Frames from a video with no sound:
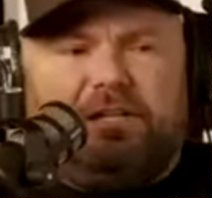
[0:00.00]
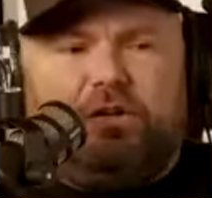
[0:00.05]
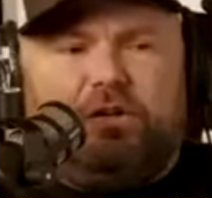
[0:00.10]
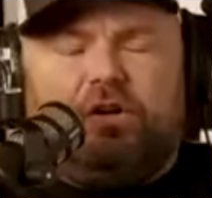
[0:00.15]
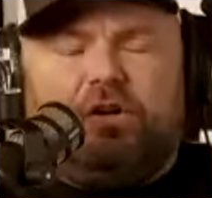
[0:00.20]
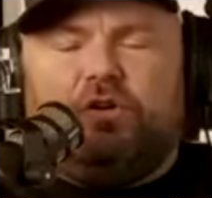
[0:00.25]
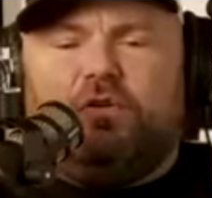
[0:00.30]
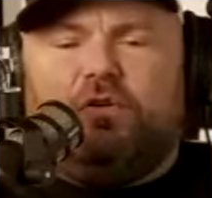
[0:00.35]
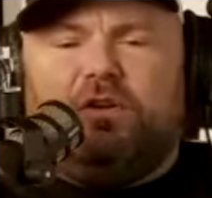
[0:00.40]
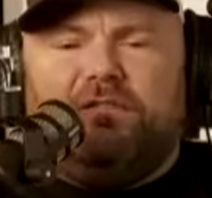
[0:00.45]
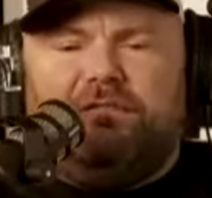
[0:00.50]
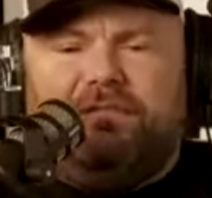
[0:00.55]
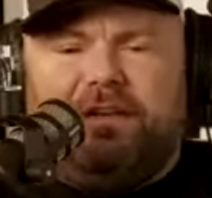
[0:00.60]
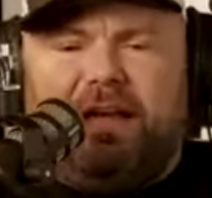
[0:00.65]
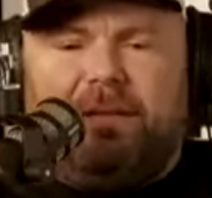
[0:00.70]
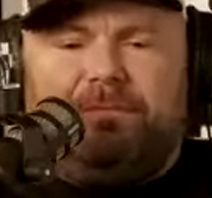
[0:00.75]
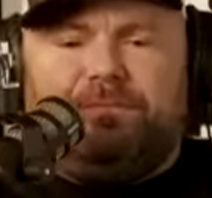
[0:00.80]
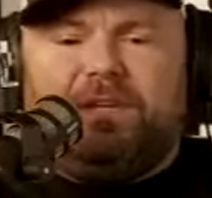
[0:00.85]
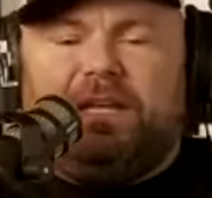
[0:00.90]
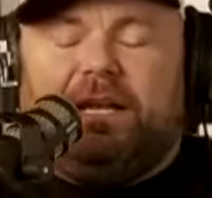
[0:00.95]
You'll go to an
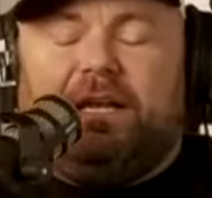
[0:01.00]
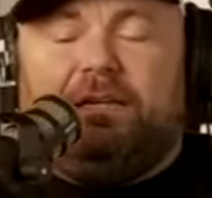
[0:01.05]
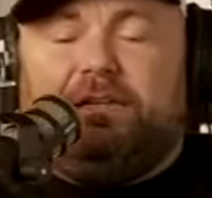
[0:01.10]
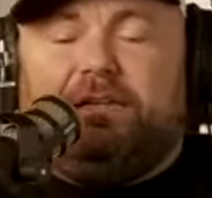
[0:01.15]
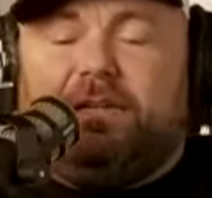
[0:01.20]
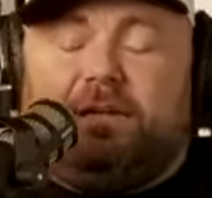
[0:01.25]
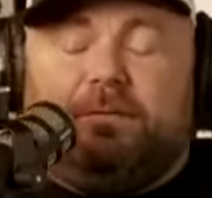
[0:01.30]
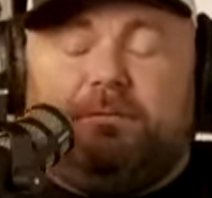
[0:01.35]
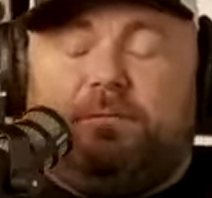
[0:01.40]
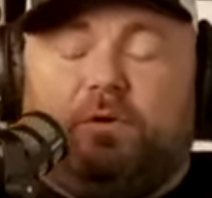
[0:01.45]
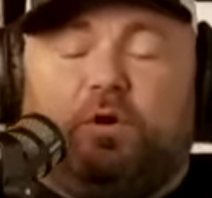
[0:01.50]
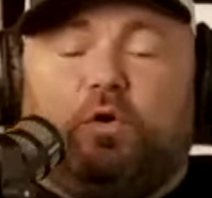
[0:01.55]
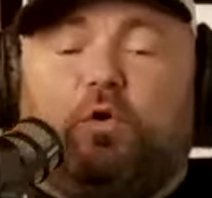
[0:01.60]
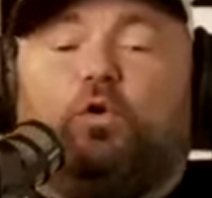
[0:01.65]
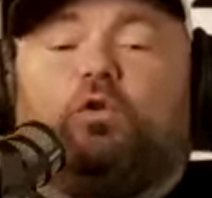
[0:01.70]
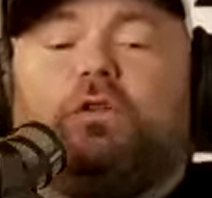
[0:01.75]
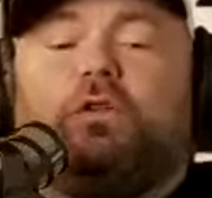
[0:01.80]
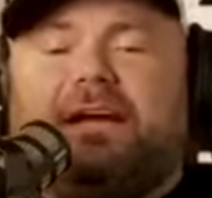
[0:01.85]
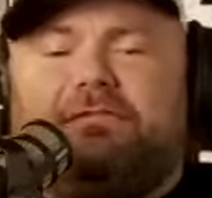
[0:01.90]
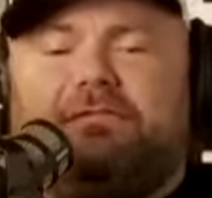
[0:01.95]
event and, and, your
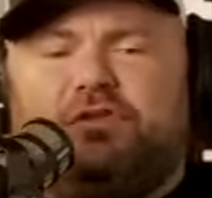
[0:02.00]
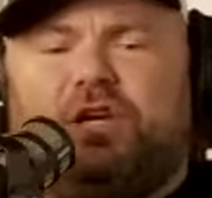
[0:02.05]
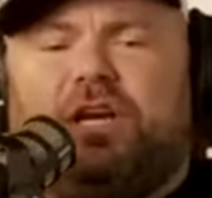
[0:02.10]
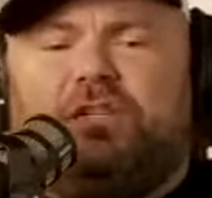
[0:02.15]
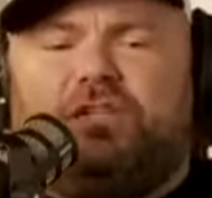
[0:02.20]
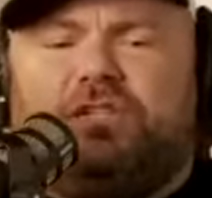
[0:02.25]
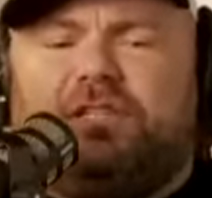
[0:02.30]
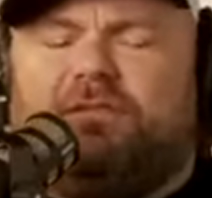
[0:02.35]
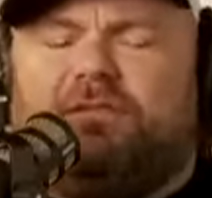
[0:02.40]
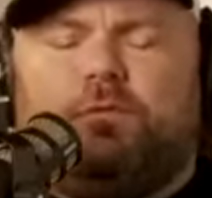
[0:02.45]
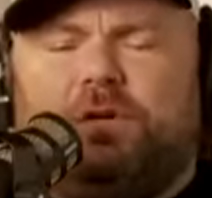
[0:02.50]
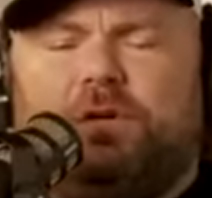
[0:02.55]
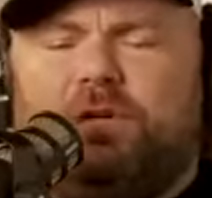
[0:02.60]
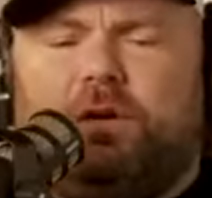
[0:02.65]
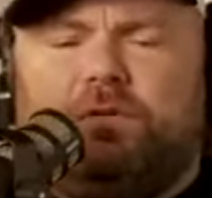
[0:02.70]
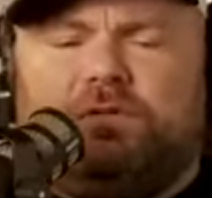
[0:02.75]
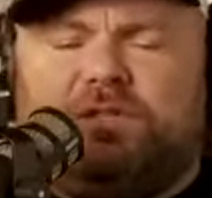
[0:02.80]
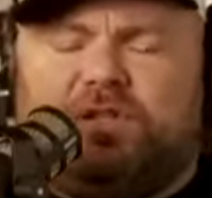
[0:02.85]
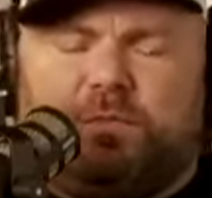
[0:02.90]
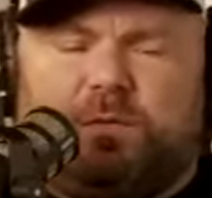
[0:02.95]
whole life changes. Everyone
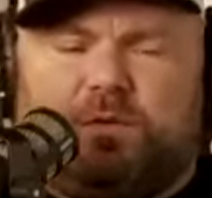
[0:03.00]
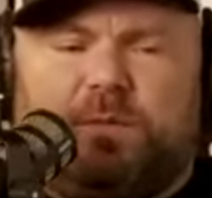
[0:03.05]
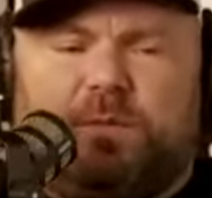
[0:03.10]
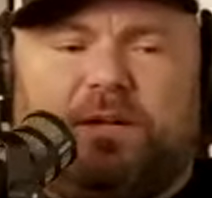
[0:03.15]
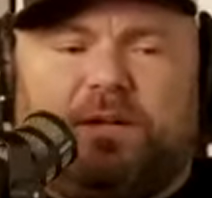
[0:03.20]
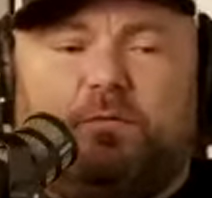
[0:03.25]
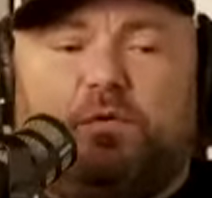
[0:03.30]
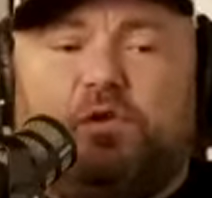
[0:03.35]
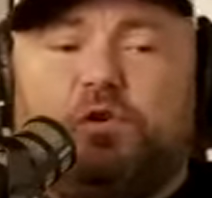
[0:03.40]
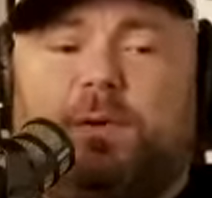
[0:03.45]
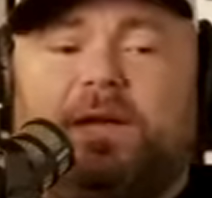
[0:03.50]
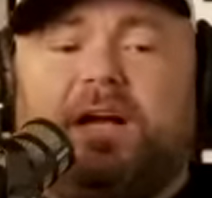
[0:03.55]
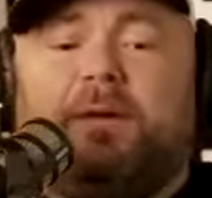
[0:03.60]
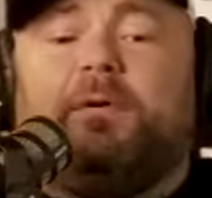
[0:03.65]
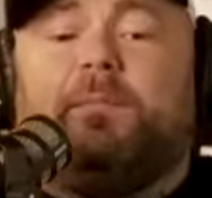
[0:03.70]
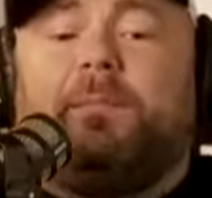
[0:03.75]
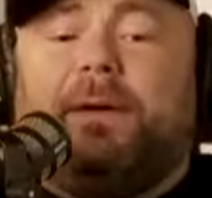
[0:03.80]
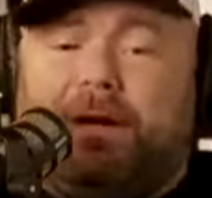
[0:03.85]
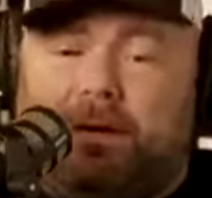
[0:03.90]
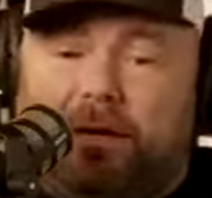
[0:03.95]
knows this perspective. When you become
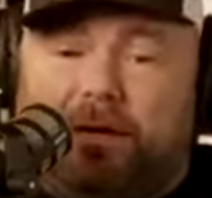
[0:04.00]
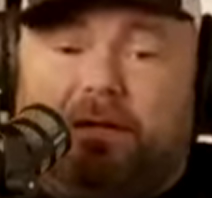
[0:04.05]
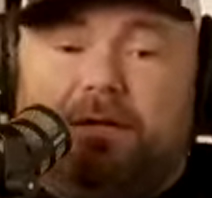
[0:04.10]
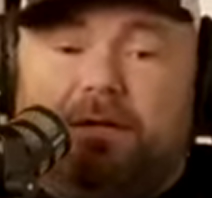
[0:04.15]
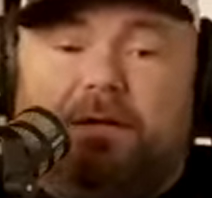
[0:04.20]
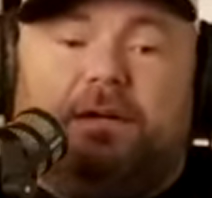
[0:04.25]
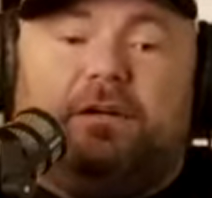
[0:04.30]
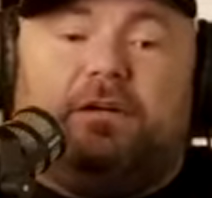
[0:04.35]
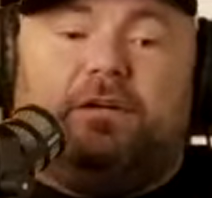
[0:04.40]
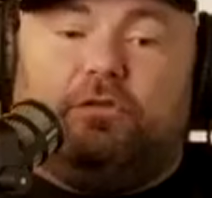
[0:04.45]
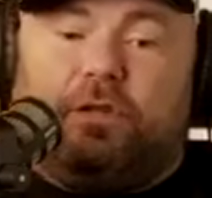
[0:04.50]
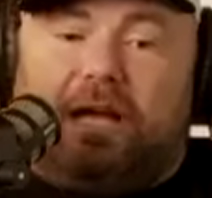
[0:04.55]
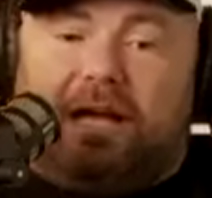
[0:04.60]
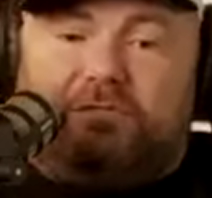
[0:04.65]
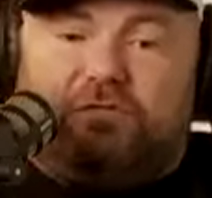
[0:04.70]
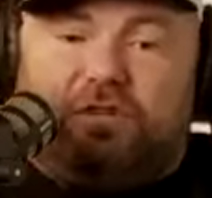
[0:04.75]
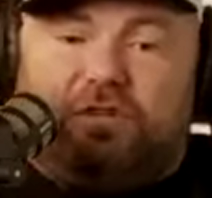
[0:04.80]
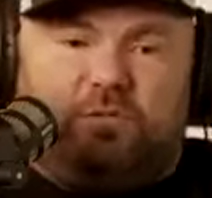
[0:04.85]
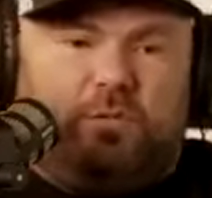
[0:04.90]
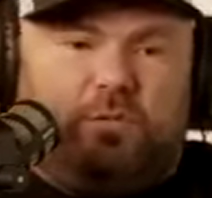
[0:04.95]
a parent, your
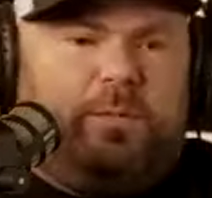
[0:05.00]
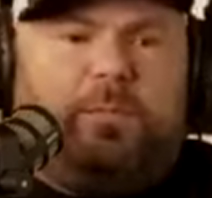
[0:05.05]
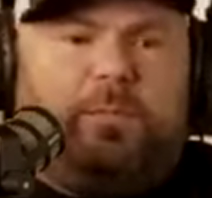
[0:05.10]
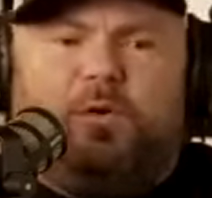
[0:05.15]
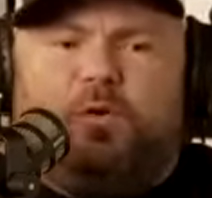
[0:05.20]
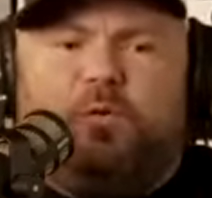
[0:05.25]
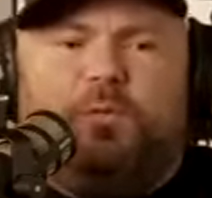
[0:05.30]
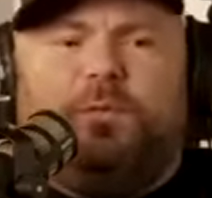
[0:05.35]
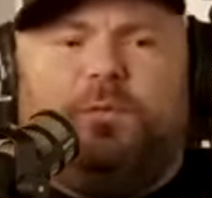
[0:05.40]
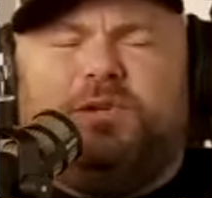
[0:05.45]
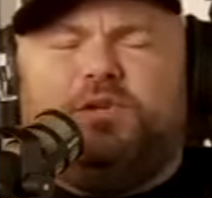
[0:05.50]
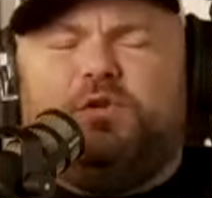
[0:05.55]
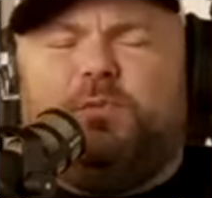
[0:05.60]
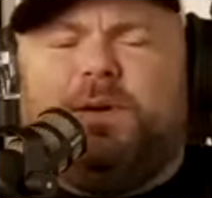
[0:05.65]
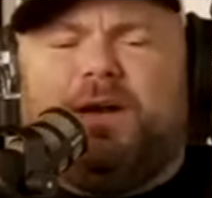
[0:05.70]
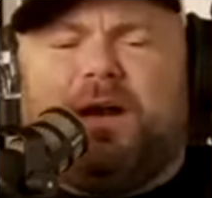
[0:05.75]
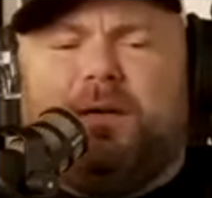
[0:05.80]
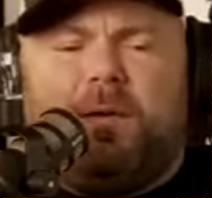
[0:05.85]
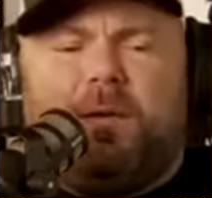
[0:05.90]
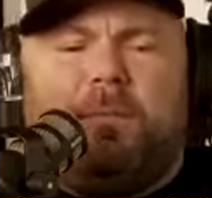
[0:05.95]
life changes. When you, when you
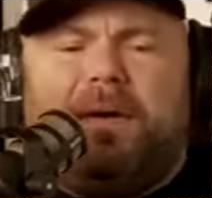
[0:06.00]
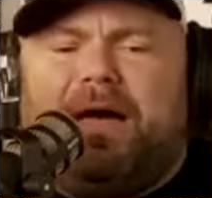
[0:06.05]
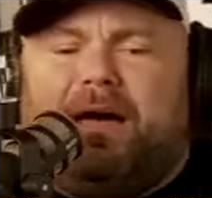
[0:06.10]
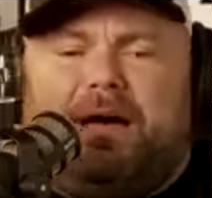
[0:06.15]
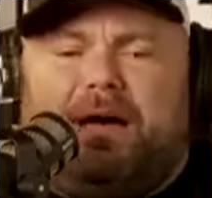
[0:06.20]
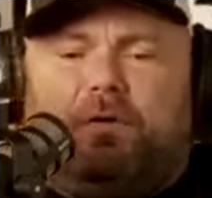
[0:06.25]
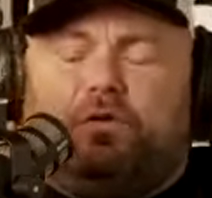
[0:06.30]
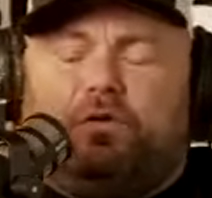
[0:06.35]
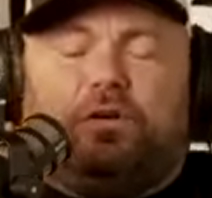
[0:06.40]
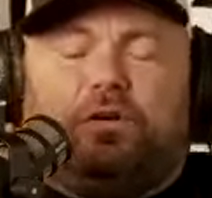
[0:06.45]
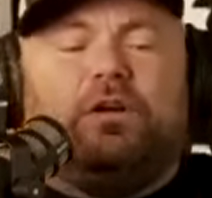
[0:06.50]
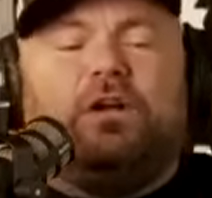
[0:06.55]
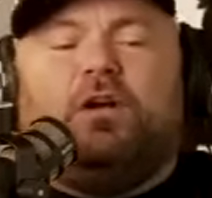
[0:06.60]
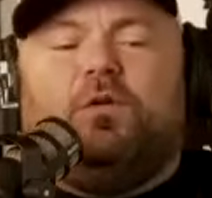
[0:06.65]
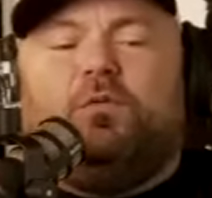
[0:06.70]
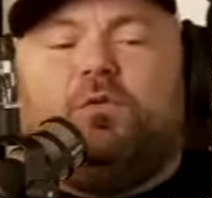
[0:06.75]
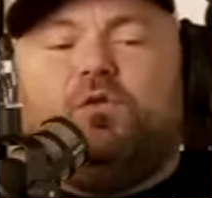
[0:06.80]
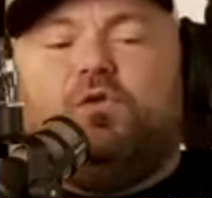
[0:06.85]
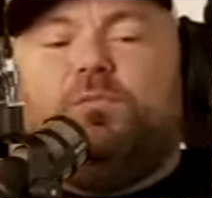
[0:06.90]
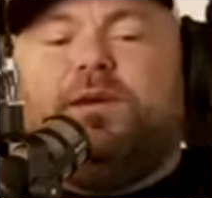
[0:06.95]
become a pet owner,
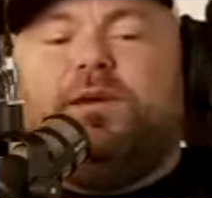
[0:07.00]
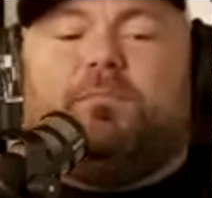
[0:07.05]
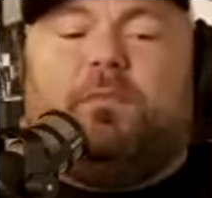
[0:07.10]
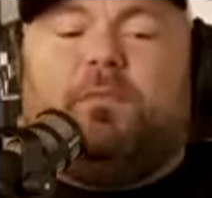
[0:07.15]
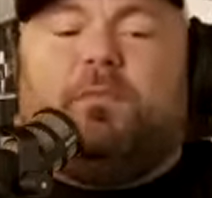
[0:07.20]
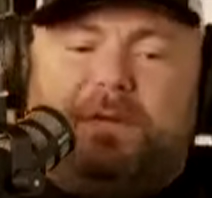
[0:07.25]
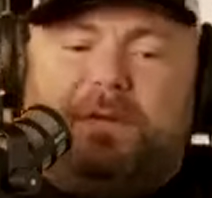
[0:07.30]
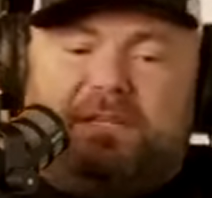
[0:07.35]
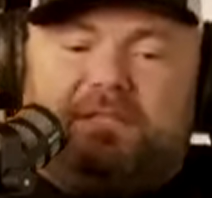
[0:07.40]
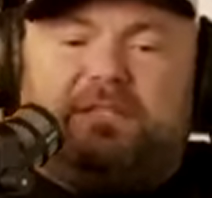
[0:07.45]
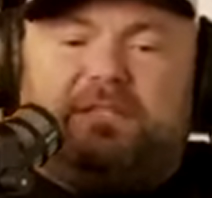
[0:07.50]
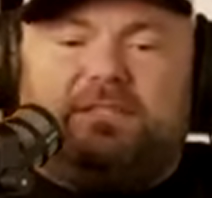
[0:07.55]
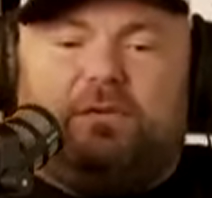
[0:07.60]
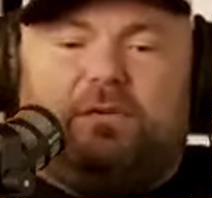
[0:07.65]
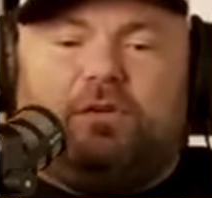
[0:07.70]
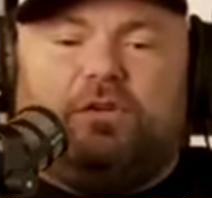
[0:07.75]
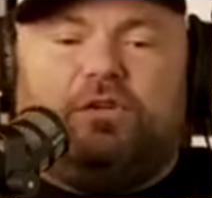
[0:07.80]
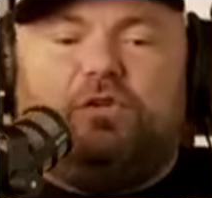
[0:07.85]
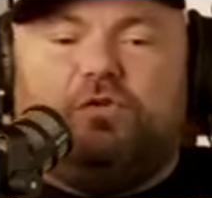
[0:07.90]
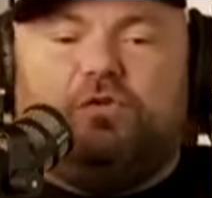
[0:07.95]
when you become a business
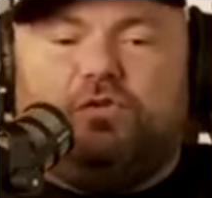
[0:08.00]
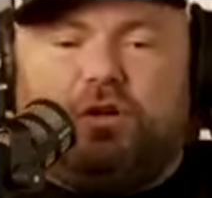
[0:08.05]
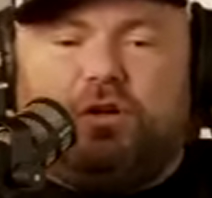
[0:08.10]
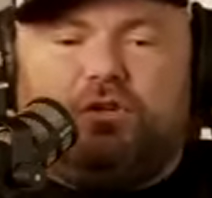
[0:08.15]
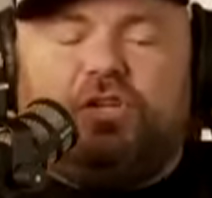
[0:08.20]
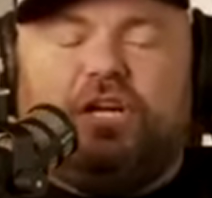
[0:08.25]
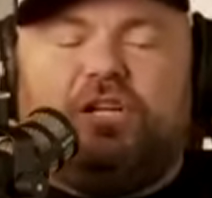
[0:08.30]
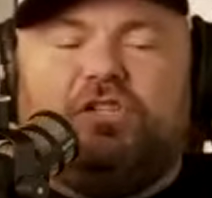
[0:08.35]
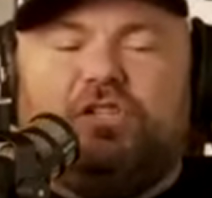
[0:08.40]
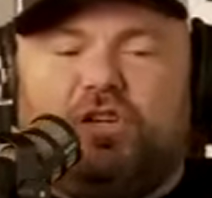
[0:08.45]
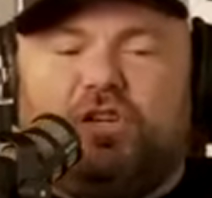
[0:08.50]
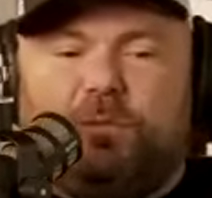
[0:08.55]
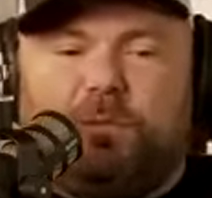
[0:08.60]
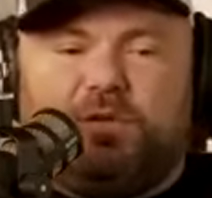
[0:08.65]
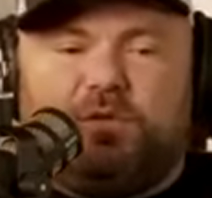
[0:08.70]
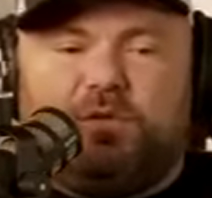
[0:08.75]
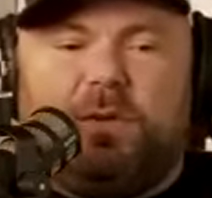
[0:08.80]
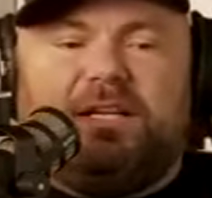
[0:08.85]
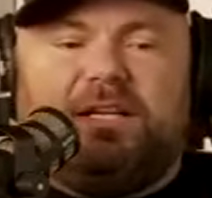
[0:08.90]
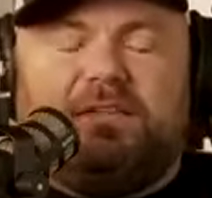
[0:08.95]
owner, you start changing your
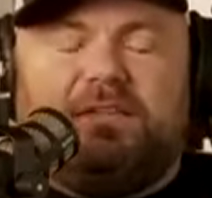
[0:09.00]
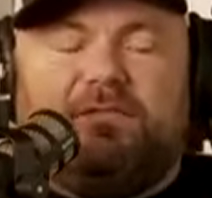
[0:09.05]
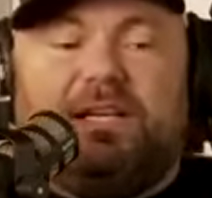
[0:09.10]
perspective.